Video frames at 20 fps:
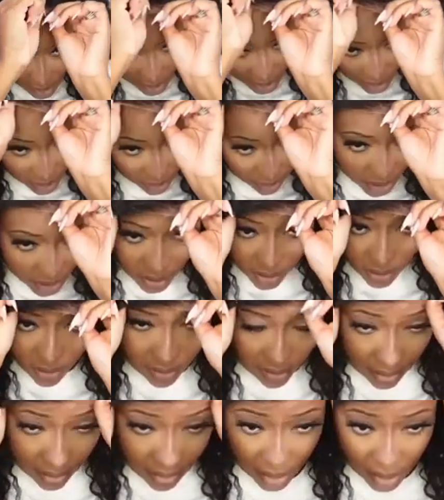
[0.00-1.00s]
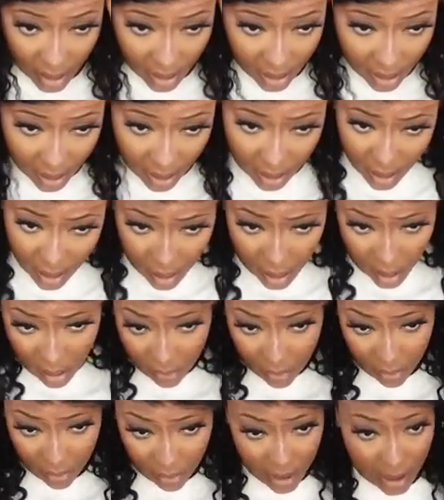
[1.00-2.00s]
I wouldn't say like I
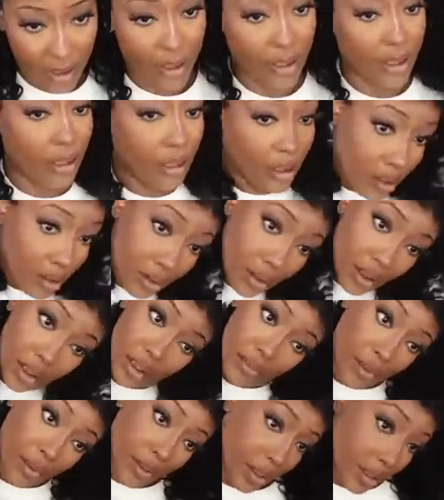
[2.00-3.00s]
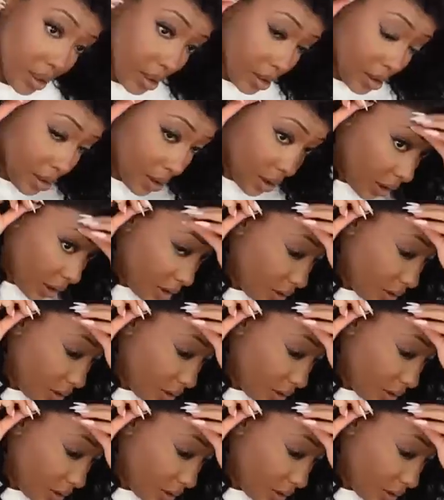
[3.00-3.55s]
would wear it glueless personally.